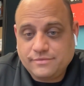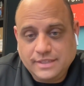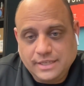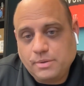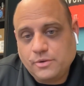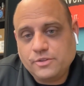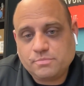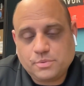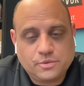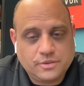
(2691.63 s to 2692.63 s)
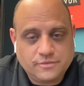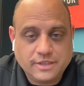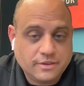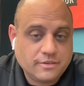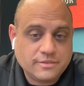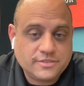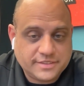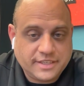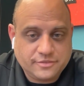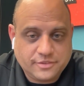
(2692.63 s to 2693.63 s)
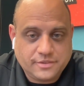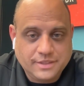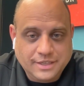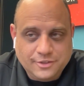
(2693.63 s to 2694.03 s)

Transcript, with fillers: in a bonus pool if they're successful.